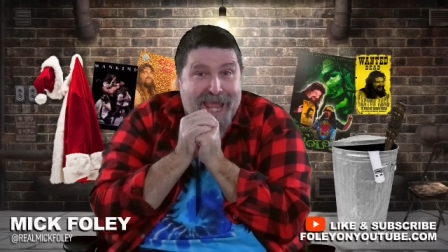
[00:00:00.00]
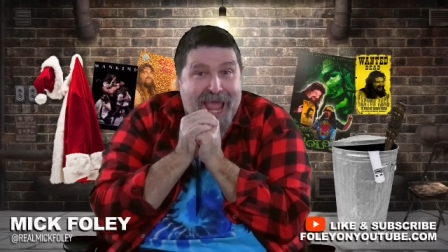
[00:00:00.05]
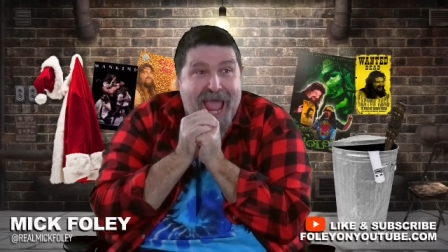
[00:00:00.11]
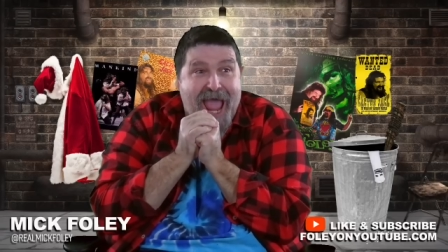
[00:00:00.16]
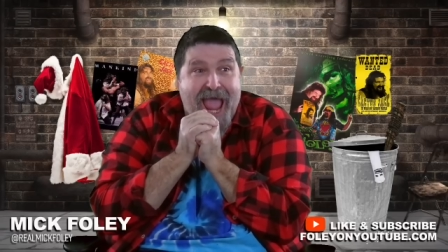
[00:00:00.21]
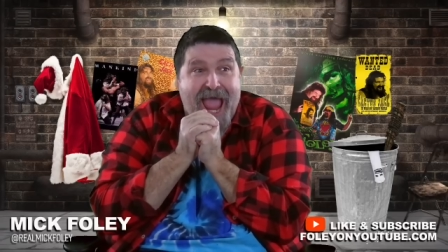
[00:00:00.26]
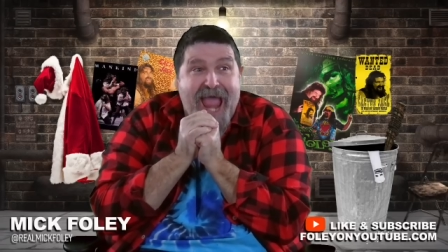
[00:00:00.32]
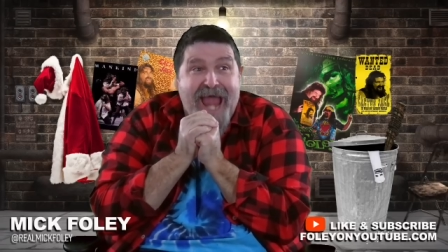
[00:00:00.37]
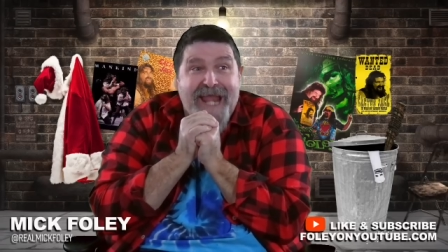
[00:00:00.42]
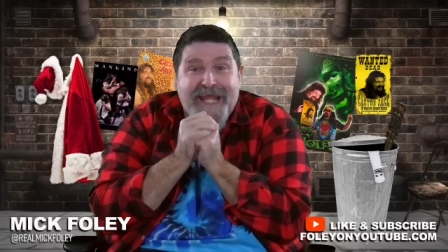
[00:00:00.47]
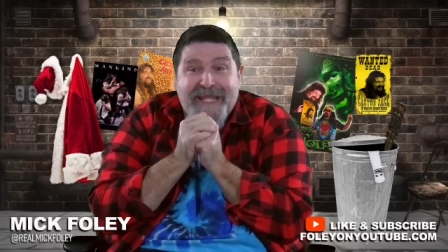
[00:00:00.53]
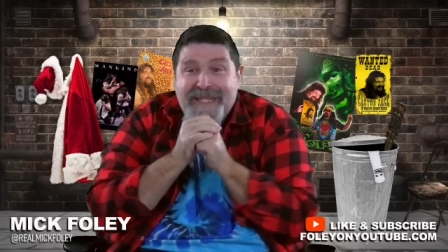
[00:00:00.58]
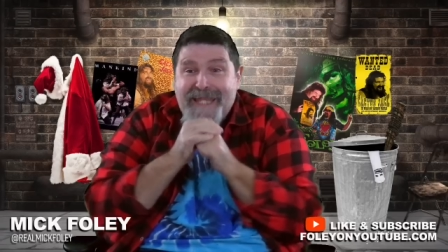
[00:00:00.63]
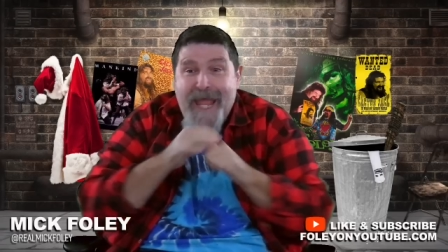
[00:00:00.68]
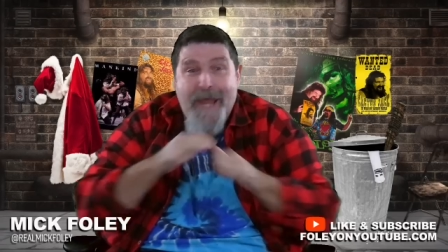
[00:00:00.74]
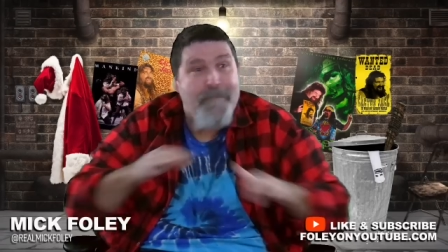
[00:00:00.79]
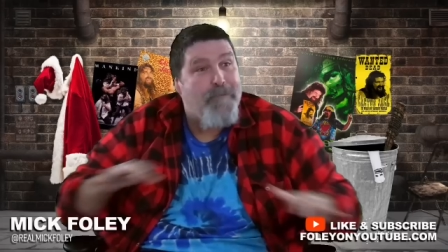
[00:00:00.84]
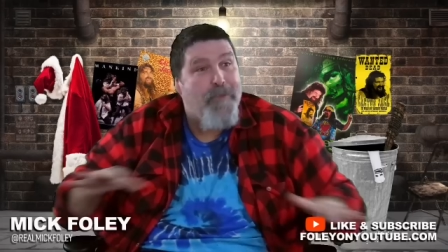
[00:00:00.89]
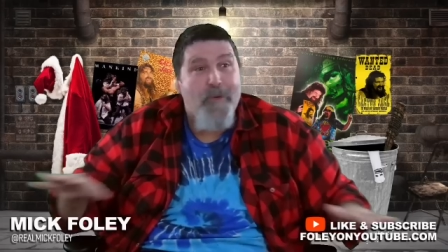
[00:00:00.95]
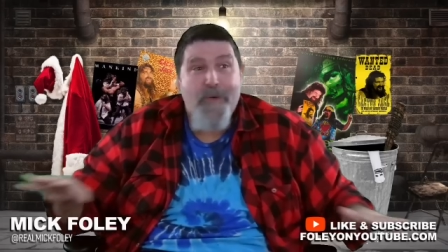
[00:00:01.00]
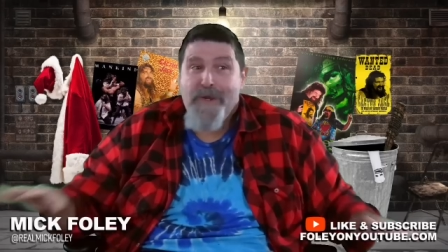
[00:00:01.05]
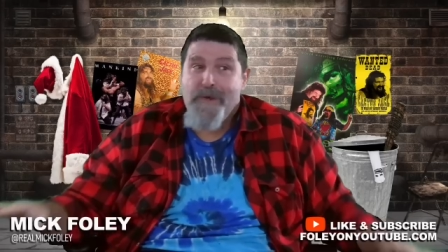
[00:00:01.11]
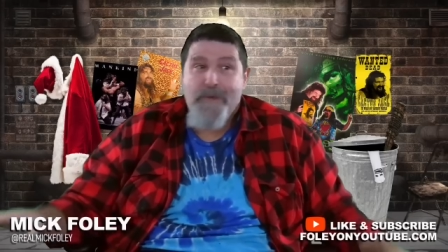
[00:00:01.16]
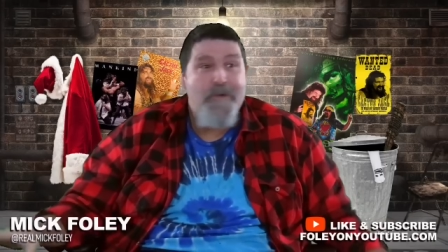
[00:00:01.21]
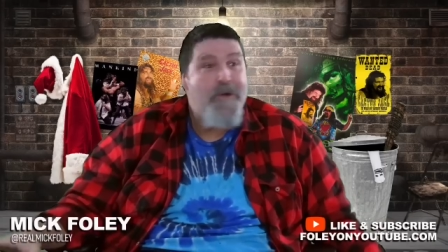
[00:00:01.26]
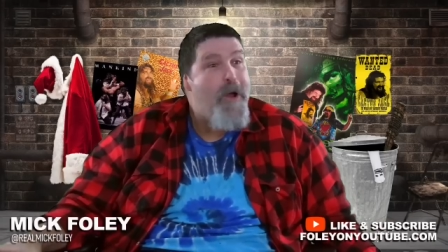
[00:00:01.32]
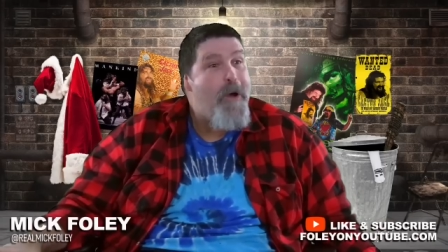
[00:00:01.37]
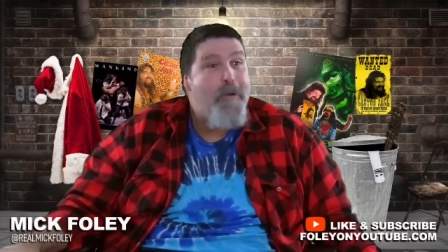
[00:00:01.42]
And at that point,
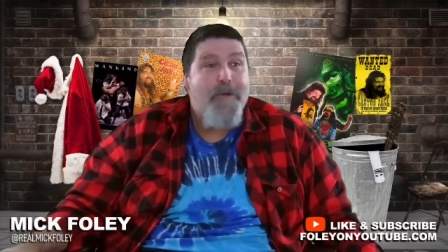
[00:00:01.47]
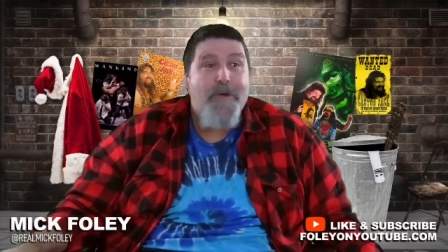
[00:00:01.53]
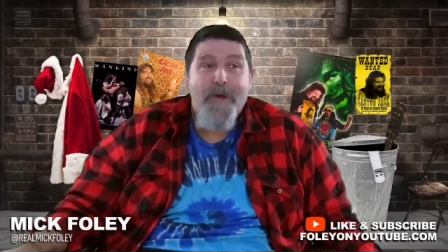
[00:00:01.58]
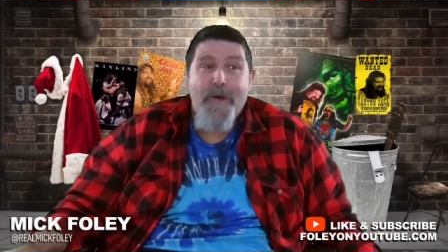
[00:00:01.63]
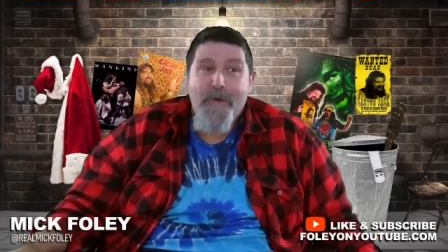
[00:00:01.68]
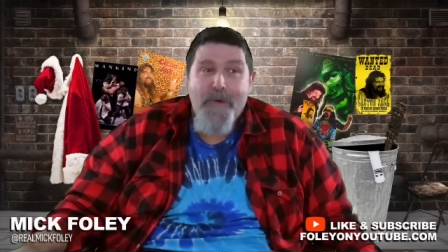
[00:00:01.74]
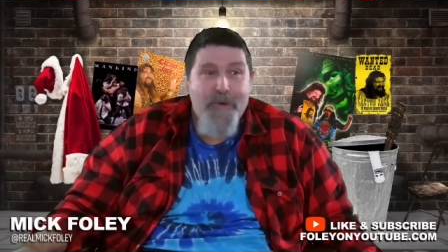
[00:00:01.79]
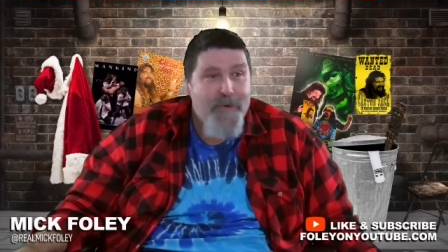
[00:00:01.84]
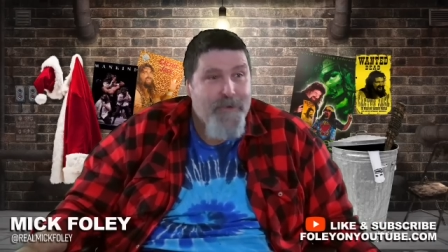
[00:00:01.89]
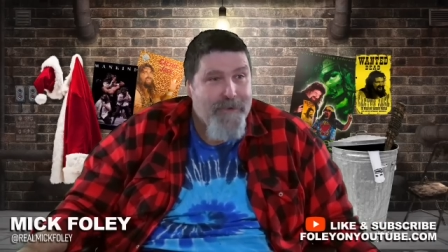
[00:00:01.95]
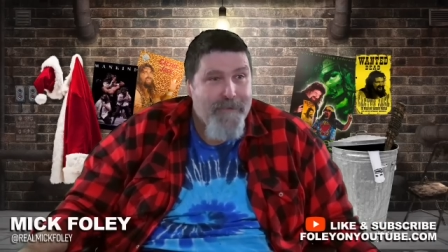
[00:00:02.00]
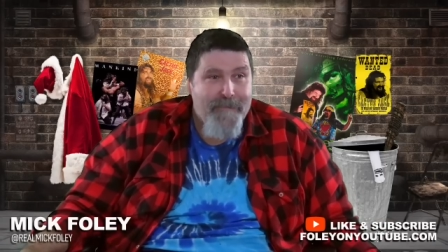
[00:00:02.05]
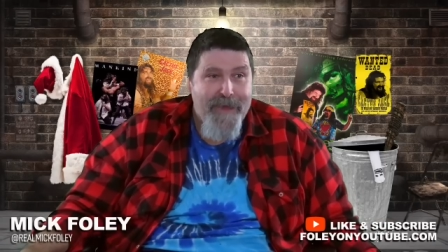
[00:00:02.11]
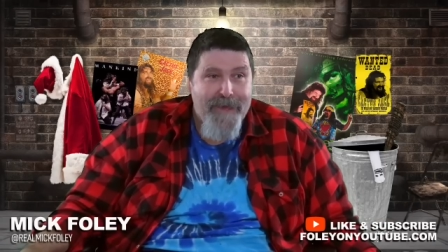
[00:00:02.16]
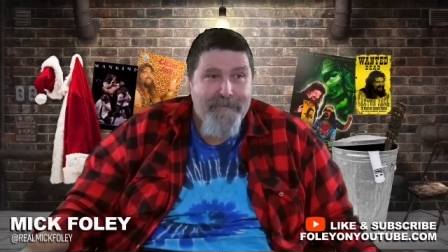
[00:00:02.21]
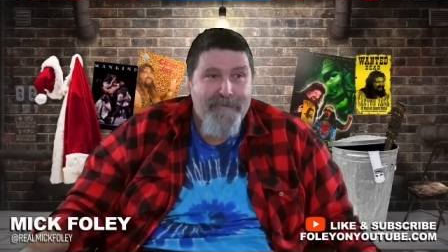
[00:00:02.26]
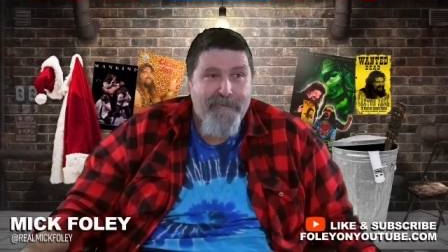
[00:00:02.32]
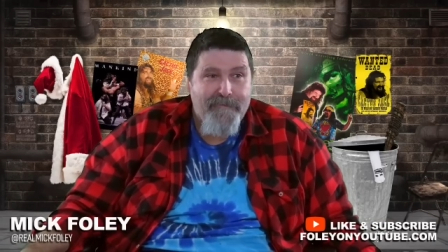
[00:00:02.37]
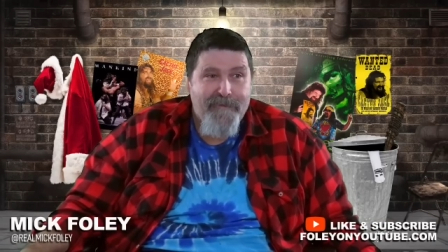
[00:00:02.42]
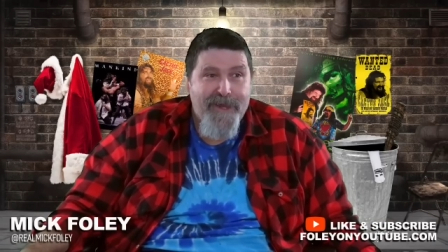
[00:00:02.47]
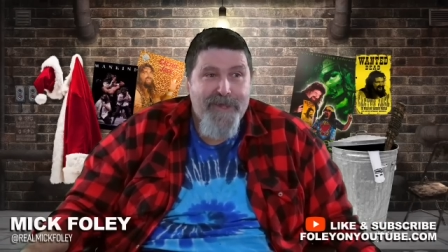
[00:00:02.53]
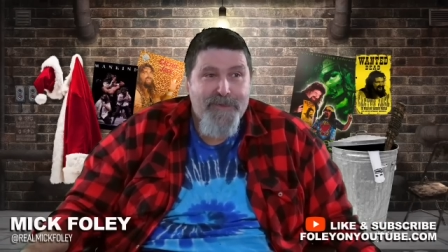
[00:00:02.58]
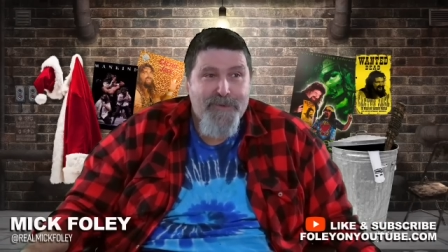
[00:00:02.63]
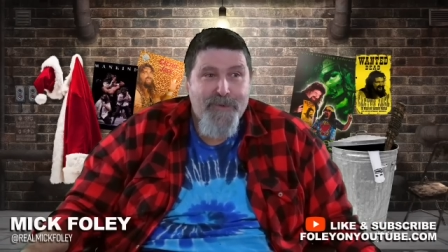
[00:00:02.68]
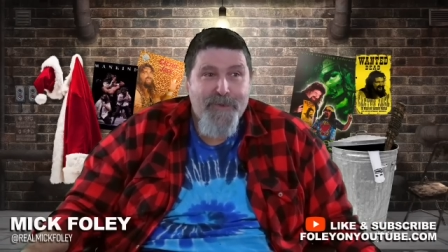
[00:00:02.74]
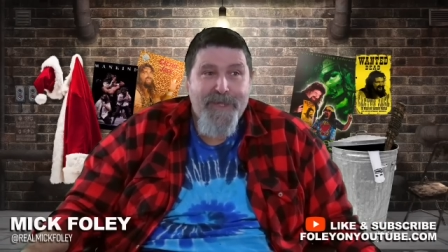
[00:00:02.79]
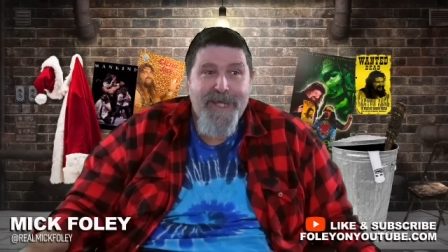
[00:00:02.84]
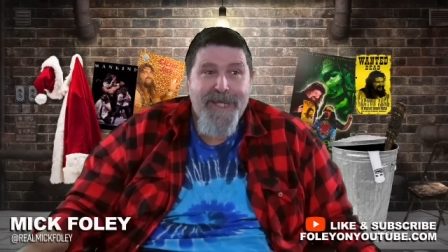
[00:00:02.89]
you don't know who the baby
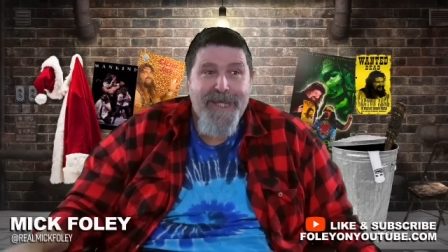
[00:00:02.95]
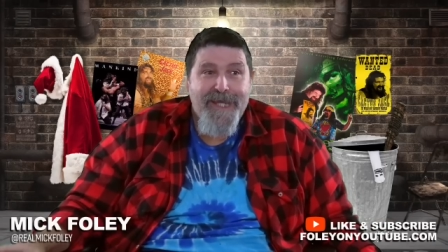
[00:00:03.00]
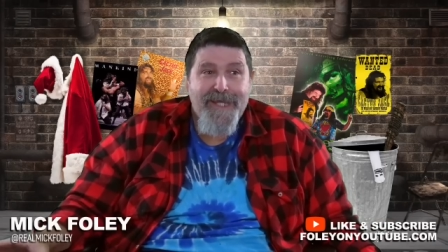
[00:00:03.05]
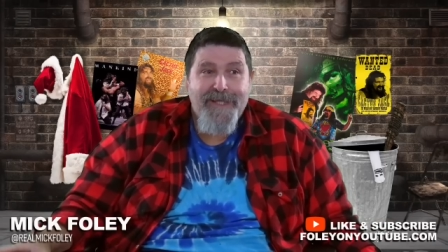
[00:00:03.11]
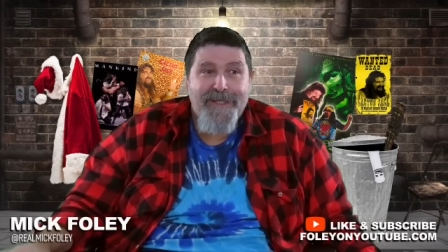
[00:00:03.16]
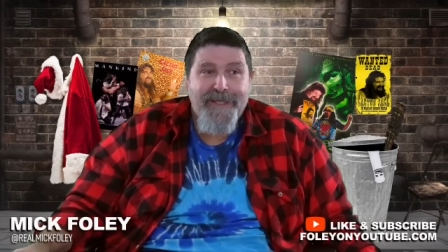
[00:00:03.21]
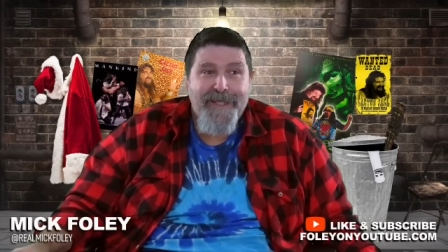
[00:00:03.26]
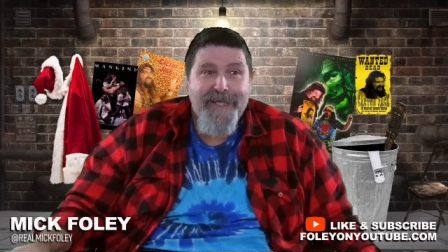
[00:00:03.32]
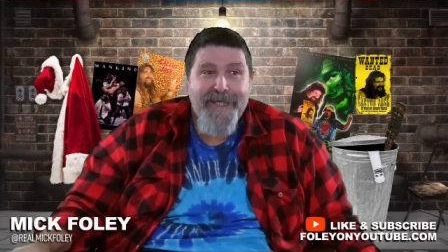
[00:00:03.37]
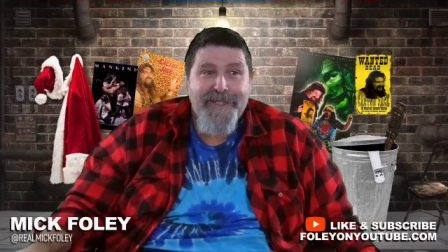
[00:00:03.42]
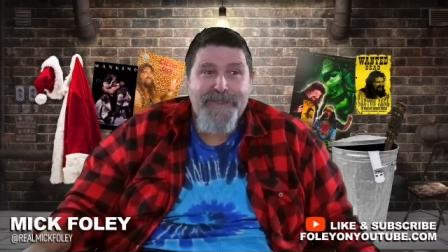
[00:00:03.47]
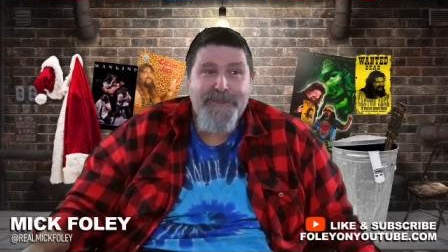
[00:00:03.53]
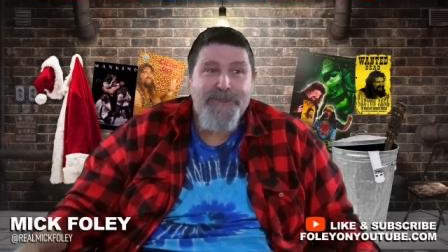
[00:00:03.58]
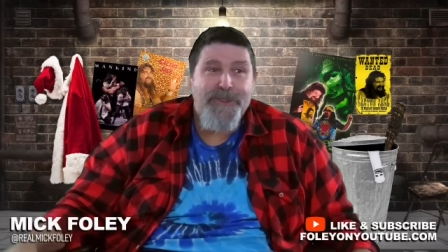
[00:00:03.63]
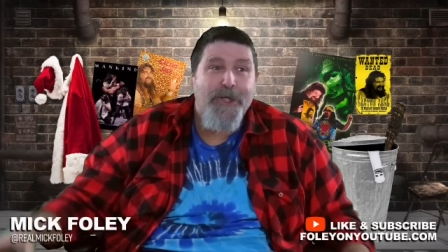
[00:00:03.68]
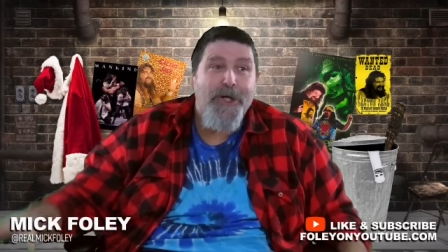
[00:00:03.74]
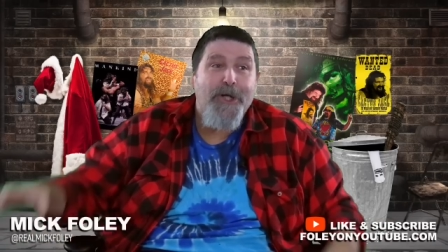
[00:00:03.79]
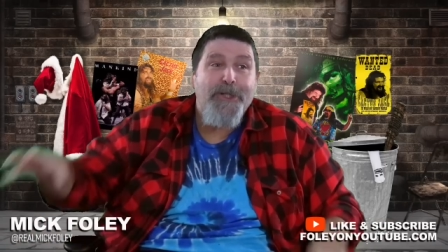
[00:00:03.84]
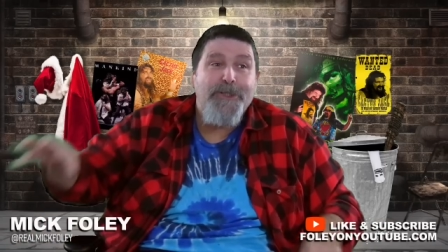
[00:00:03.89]
face or the heel is yes.